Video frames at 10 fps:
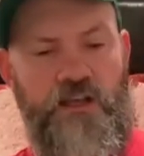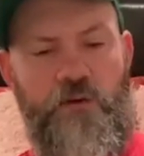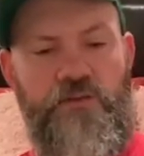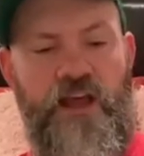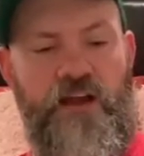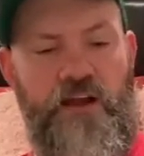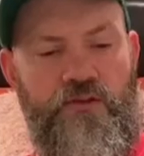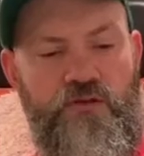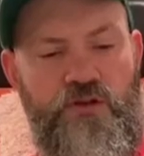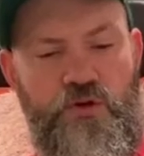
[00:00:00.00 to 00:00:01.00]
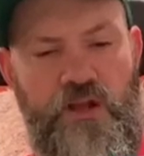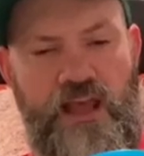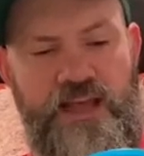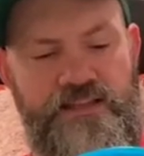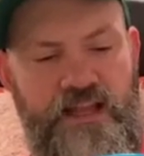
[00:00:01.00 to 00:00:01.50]
We've got another Nuke
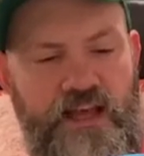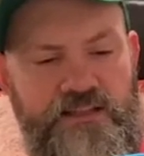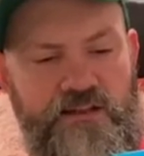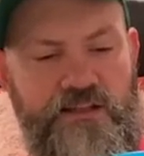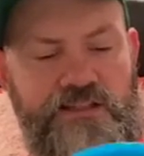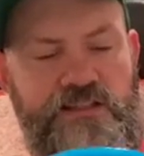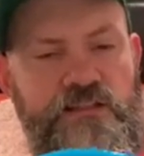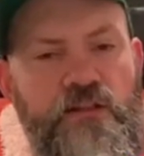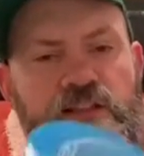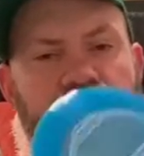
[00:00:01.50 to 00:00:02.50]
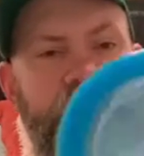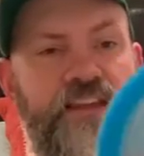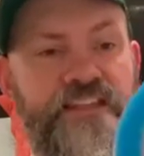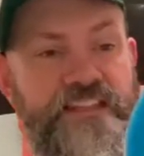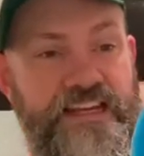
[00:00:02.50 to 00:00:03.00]
SS. This looks like
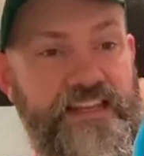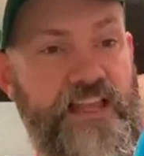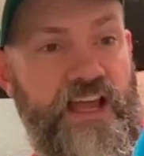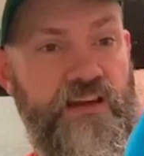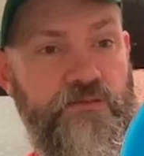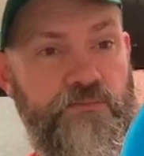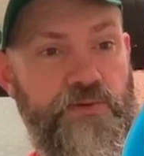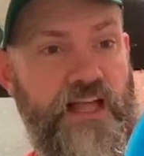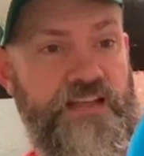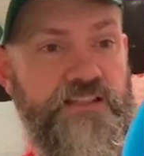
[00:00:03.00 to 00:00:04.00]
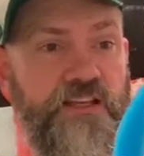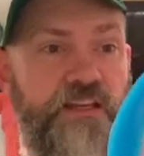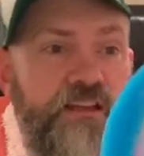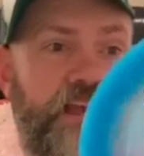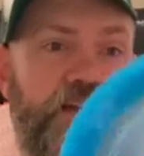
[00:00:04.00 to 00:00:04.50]
the Z-line
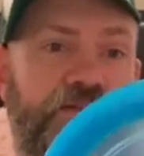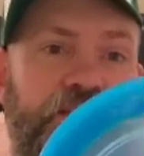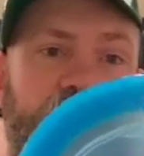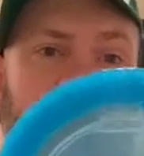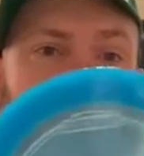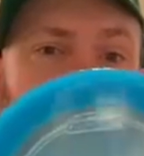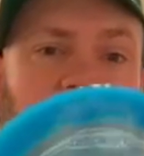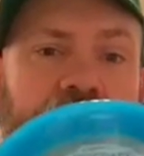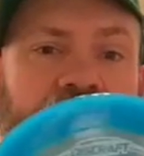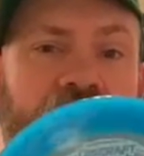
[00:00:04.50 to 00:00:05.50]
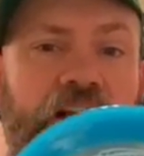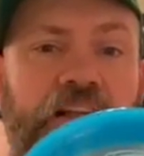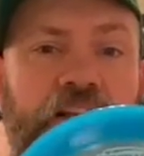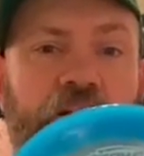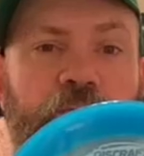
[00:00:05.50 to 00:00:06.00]
plastic, kind of more of that
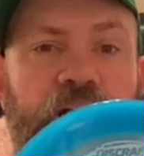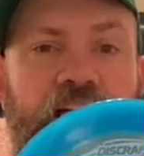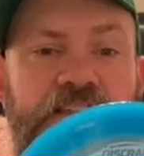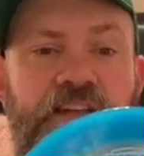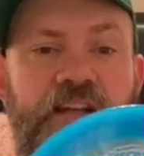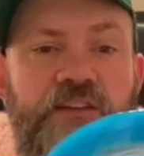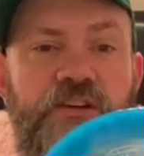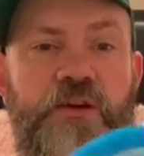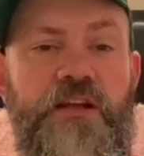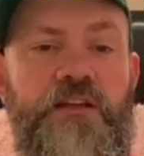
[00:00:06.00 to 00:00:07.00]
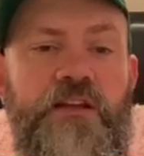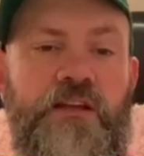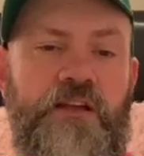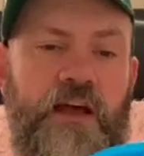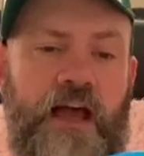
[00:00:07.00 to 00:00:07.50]
clear plastic to it.
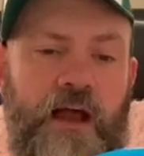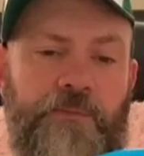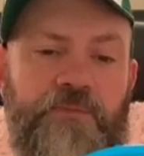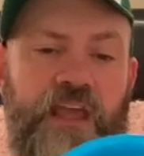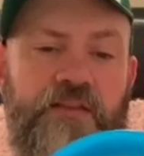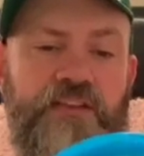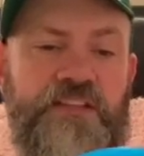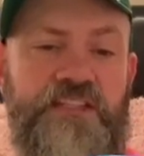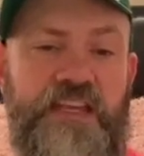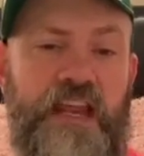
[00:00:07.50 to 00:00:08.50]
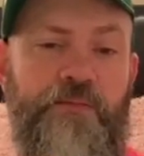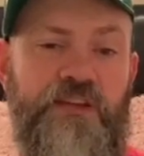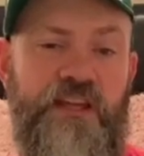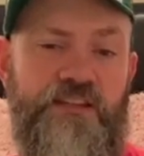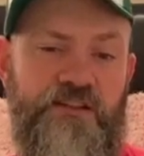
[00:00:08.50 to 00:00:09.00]
Kind of the same
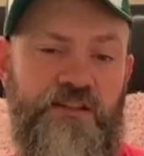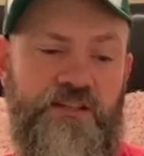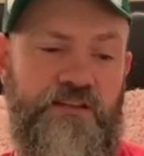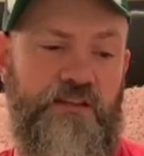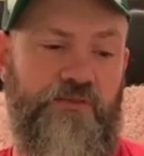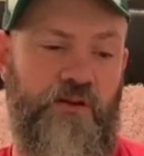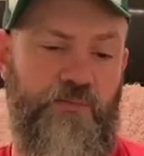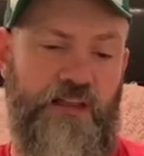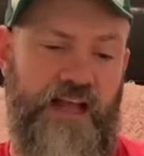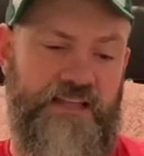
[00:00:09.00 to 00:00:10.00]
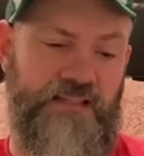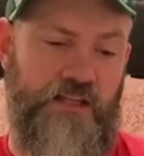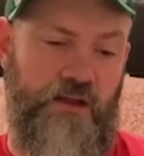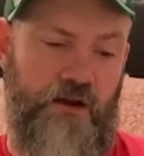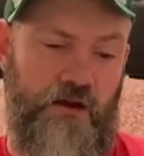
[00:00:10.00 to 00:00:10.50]
disc, just different plastic
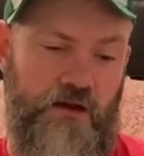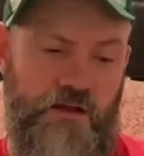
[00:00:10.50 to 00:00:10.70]
here.